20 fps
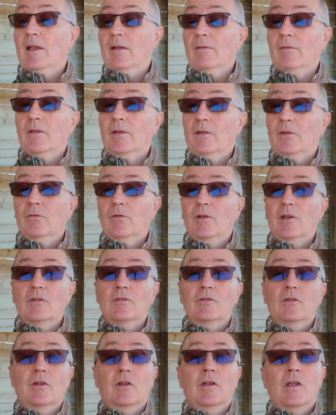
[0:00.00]
this
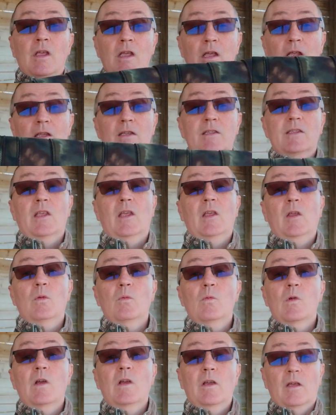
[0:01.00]
feature,
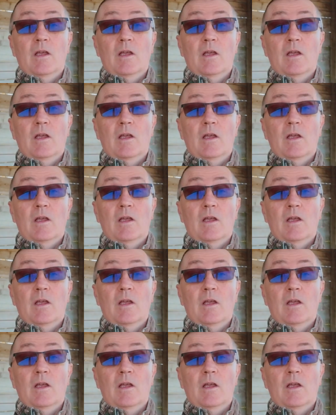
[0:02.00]
so a